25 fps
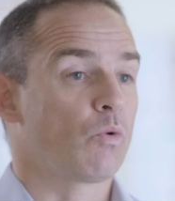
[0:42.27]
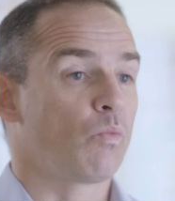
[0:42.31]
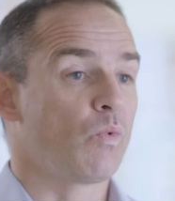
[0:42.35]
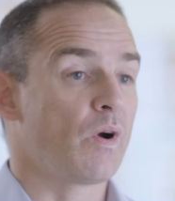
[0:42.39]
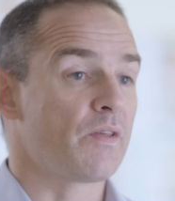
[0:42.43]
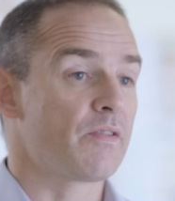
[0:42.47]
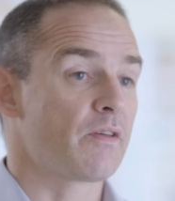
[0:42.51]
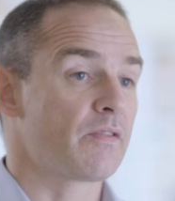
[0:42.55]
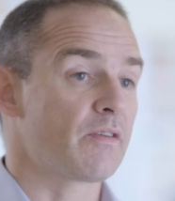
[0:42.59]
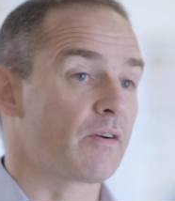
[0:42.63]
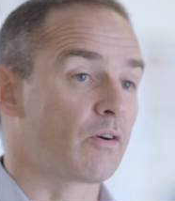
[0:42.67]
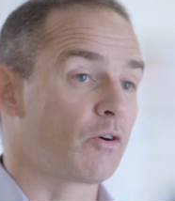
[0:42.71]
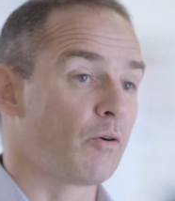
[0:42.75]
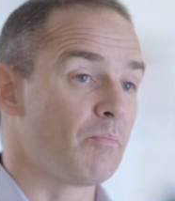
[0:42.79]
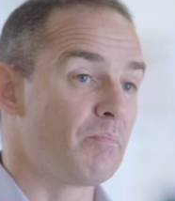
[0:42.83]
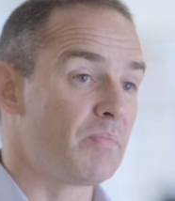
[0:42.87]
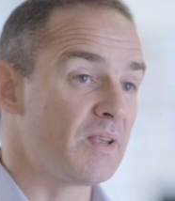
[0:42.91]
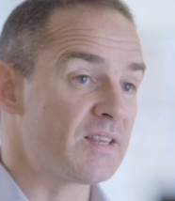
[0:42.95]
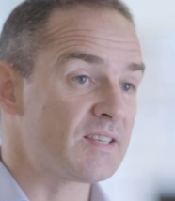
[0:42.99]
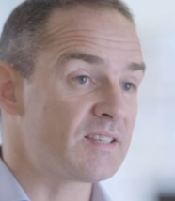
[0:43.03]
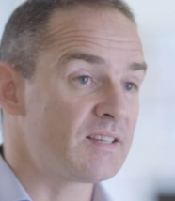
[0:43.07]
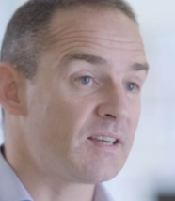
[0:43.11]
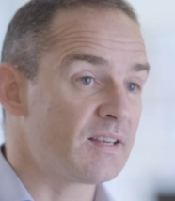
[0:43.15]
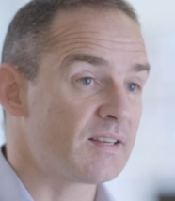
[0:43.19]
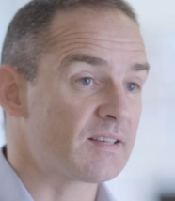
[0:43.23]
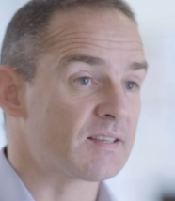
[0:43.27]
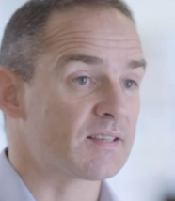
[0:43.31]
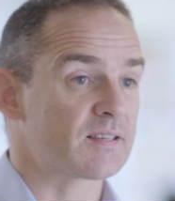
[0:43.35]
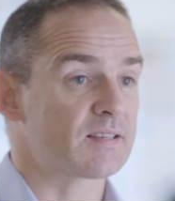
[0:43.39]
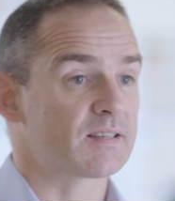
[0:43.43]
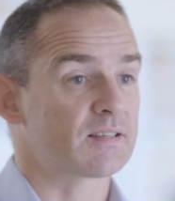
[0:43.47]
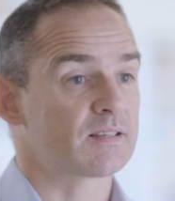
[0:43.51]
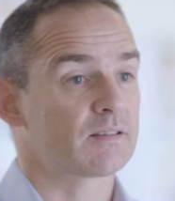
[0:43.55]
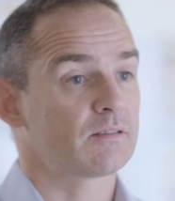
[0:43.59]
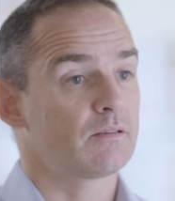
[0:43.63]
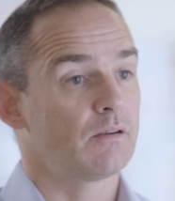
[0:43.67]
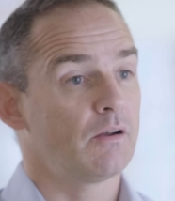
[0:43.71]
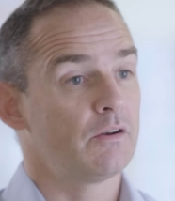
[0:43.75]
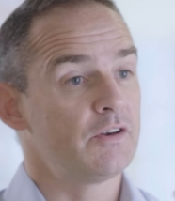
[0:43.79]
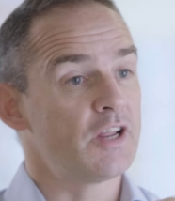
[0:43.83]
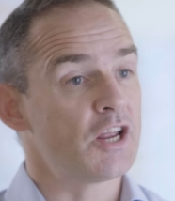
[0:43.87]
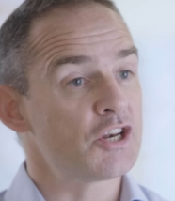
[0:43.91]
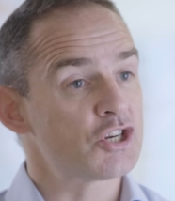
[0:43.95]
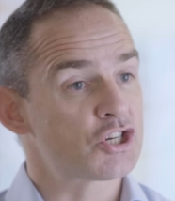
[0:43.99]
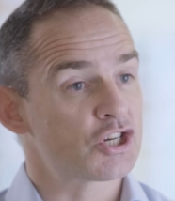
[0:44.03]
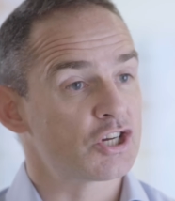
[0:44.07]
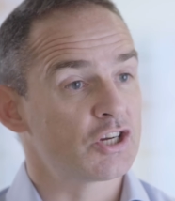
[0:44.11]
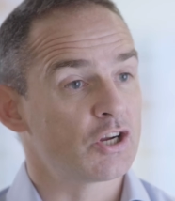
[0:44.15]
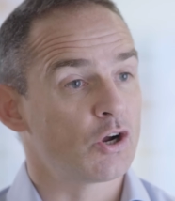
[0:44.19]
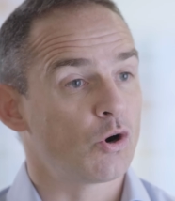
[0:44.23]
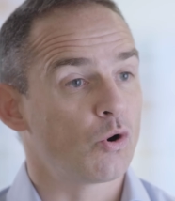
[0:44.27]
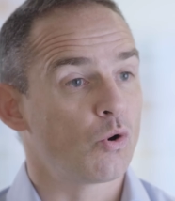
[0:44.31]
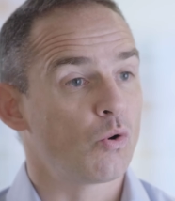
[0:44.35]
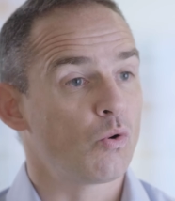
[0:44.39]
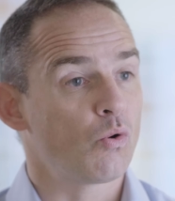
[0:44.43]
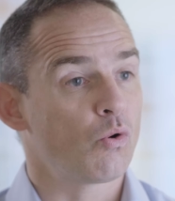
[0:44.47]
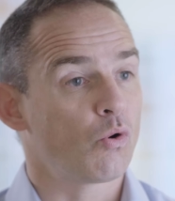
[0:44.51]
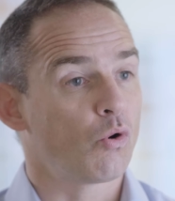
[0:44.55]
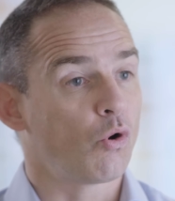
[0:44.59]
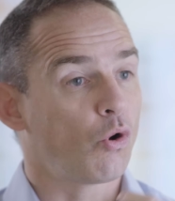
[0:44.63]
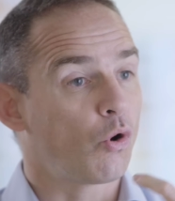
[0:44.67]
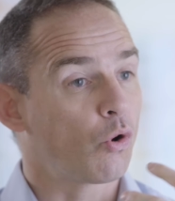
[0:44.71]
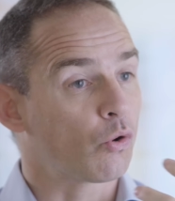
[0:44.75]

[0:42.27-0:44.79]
whether they're a business, an N G O,